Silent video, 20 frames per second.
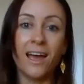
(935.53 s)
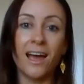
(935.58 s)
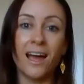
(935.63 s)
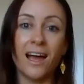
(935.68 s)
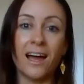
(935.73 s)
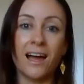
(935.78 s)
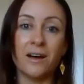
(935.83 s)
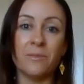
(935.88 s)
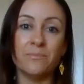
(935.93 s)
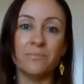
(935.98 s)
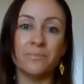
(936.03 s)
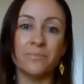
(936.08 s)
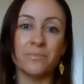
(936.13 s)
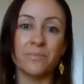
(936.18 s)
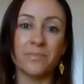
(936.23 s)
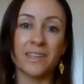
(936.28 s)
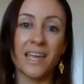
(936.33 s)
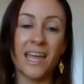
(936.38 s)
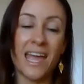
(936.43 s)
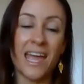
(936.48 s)

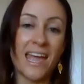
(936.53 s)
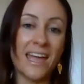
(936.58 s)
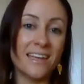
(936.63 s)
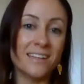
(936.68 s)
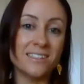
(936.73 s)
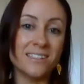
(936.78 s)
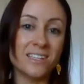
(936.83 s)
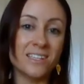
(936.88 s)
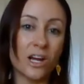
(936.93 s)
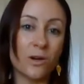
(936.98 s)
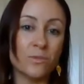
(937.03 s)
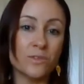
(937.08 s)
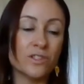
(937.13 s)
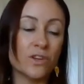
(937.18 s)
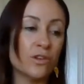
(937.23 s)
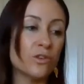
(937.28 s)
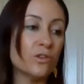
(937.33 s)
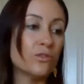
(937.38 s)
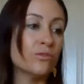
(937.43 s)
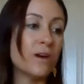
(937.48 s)
And I was
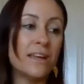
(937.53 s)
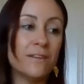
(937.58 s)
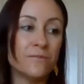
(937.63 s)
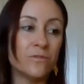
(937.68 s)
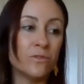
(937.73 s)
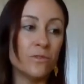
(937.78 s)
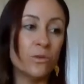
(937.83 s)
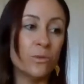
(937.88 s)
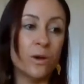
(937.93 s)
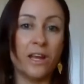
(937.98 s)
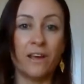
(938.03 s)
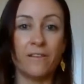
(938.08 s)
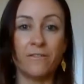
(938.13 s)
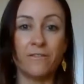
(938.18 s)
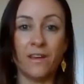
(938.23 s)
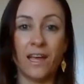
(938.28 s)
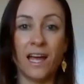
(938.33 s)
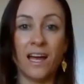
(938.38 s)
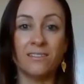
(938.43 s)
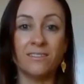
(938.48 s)
so grateful when I
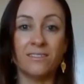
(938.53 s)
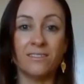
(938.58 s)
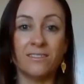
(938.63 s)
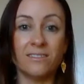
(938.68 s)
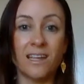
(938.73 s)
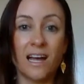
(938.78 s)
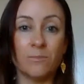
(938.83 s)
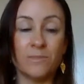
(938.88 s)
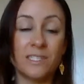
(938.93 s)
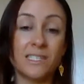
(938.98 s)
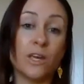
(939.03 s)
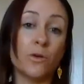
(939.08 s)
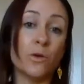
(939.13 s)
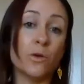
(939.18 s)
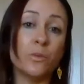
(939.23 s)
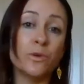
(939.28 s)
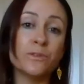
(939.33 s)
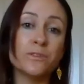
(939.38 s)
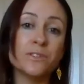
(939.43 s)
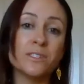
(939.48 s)
found
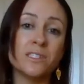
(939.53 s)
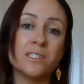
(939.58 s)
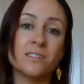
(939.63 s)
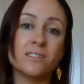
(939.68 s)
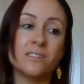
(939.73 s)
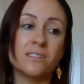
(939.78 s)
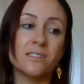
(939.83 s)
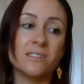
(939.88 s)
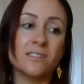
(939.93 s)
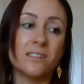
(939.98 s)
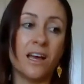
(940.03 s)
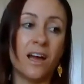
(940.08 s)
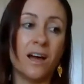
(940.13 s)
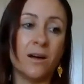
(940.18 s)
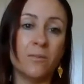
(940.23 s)
Sarah Wilson's